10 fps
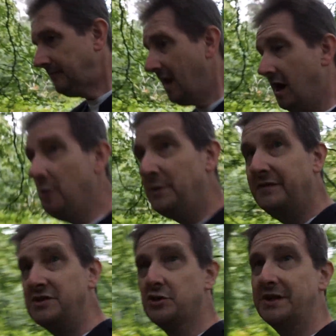I hope you've
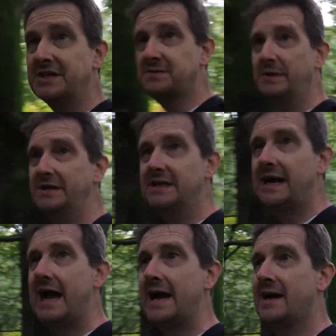enjoyed this one.
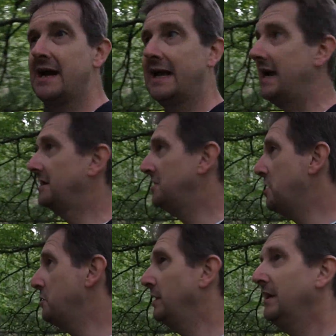Again, I know